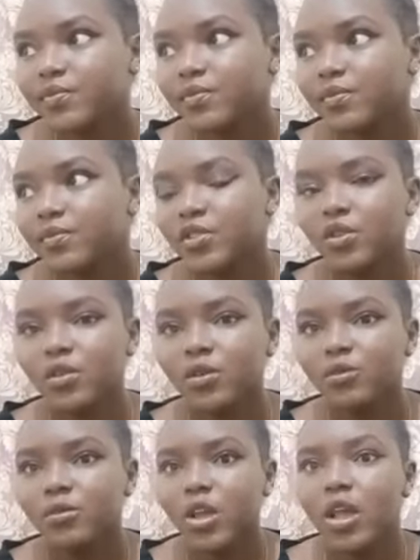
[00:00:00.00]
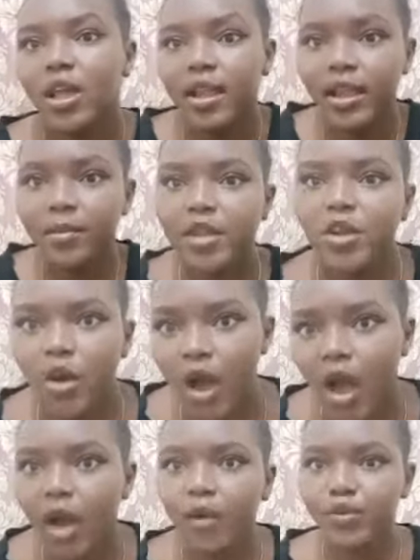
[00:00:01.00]
So, let me know
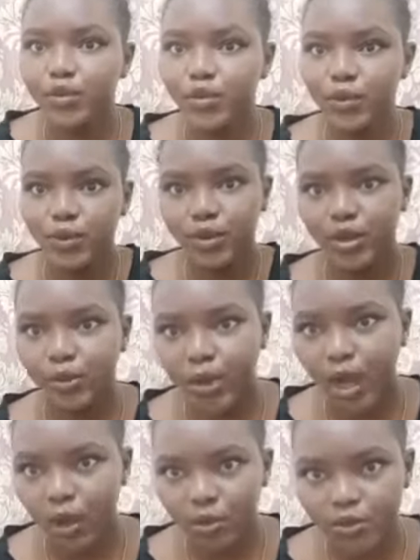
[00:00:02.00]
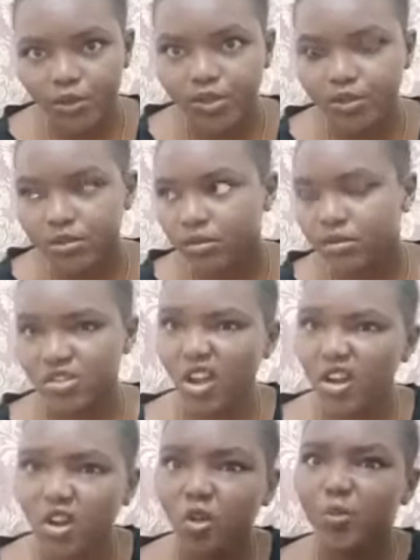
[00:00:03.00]
how you you goes.
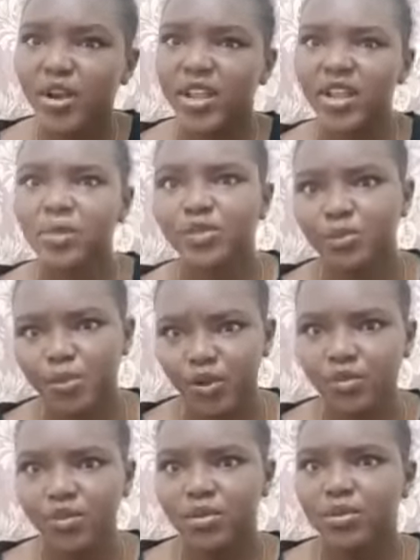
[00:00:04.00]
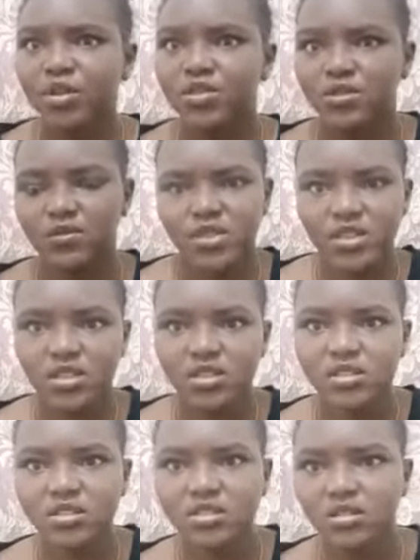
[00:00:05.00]
Don't go breaking up with your boyfriend because of
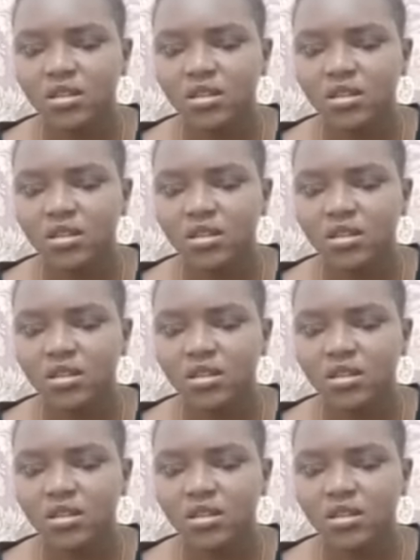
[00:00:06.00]
this.